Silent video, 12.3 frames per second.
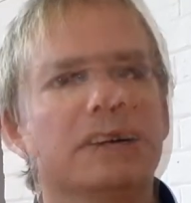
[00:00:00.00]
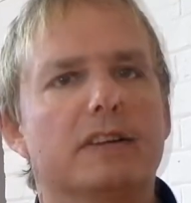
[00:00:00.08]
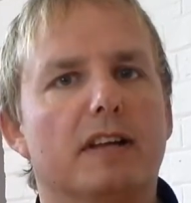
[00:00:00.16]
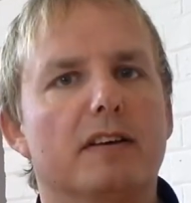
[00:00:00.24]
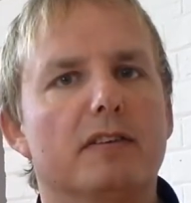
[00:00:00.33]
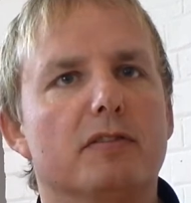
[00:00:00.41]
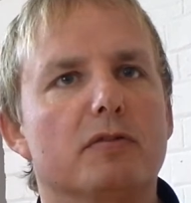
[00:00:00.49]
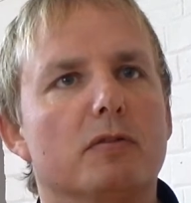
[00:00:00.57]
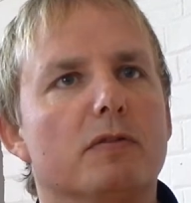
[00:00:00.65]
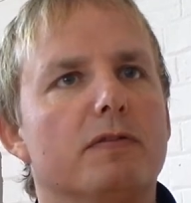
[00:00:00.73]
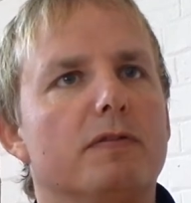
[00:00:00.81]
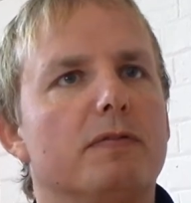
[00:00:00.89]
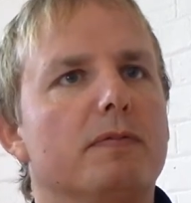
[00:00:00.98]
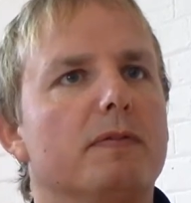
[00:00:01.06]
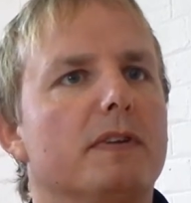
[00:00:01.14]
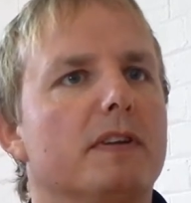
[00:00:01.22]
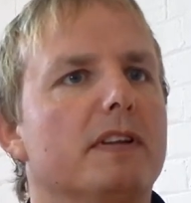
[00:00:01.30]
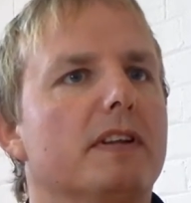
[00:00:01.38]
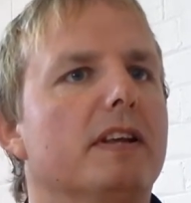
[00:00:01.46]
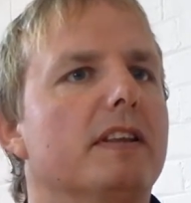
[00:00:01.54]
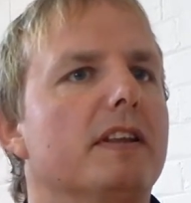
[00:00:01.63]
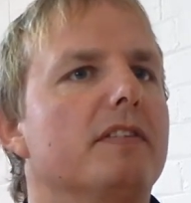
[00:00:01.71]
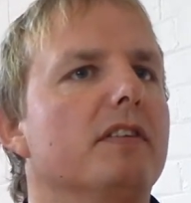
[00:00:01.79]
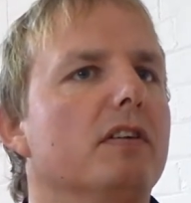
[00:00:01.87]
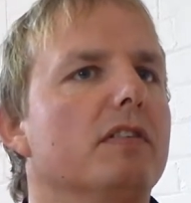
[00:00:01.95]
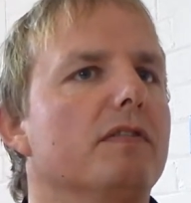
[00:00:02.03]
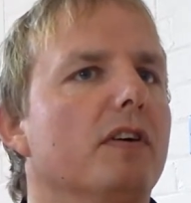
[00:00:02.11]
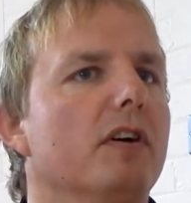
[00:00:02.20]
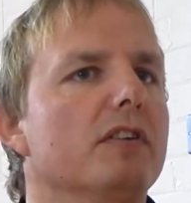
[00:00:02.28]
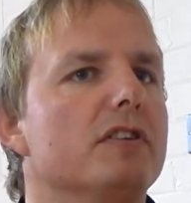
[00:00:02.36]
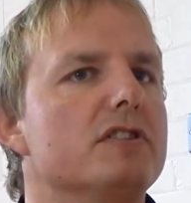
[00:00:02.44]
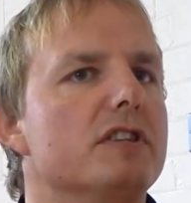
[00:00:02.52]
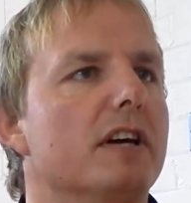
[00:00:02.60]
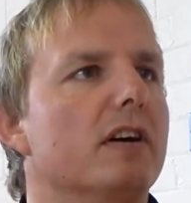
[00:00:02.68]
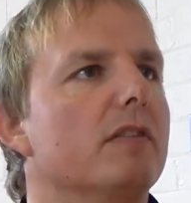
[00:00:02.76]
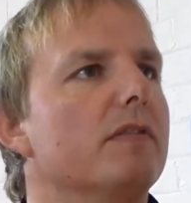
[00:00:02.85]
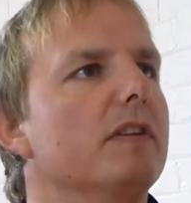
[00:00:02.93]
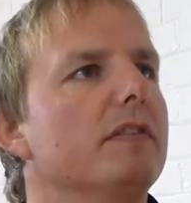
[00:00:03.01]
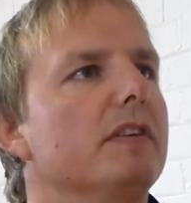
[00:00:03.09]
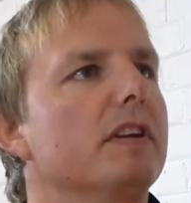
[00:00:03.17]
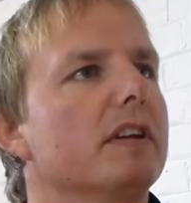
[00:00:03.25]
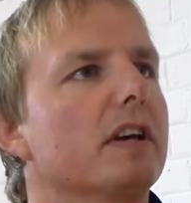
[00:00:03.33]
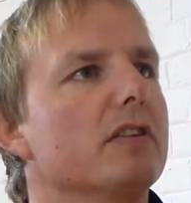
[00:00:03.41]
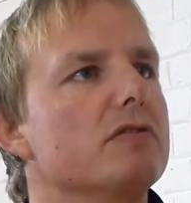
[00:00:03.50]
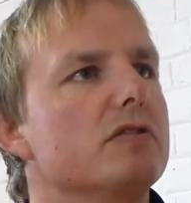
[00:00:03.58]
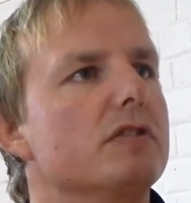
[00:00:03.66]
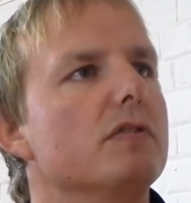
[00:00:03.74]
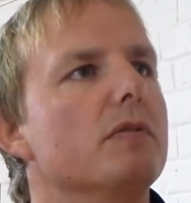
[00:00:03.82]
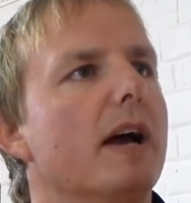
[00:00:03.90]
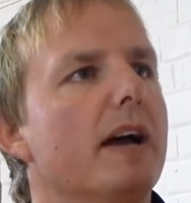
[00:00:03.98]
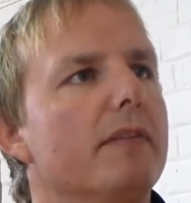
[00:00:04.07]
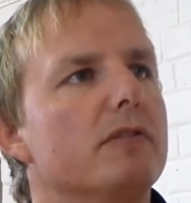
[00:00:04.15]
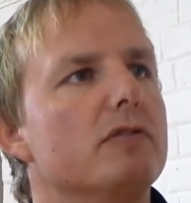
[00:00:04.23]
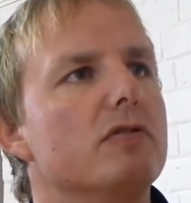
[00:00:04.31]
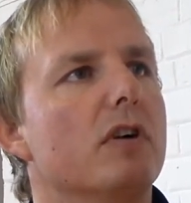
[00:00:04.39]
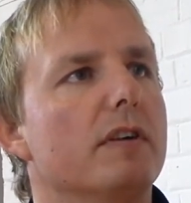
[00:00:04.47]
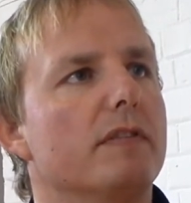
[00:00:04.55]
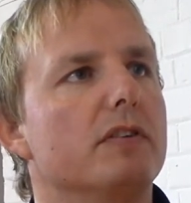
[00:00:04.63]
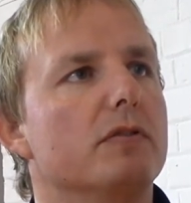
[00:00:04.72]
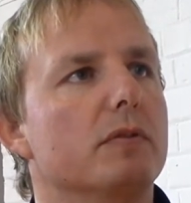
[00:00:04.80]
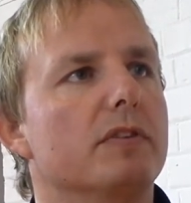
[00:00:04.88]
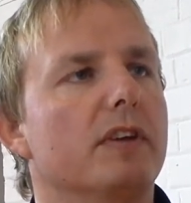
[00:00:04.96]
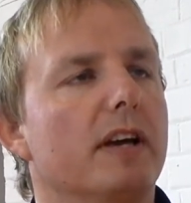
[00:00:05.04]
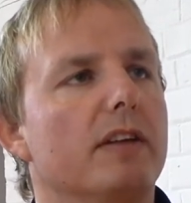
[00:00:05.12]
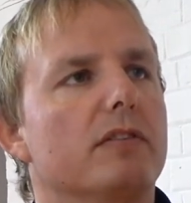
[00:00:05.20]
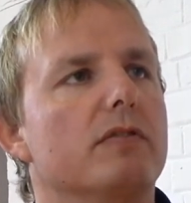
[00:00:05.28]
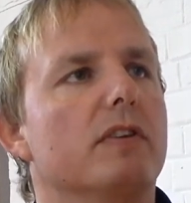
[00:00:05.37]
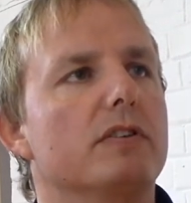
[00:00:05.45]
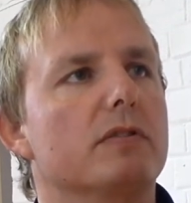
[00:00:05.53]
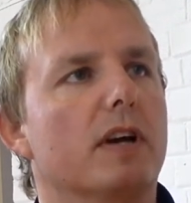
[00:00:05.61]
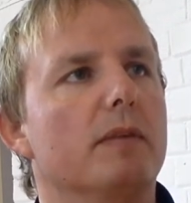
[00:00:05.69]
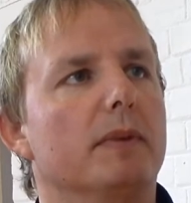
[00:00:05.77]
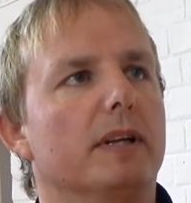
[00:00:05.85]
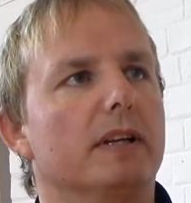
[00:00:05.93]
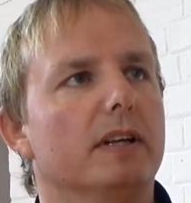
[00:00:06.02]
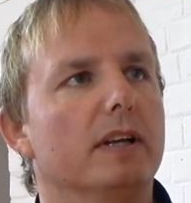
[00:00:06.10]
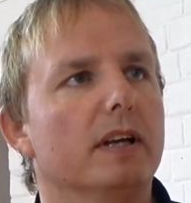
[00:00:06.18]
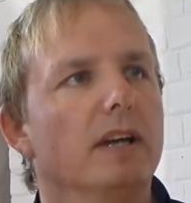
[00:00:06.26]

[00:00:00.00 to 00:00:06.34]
There's, there's no advantage now of living in the country. You have to drive into a town to run your company.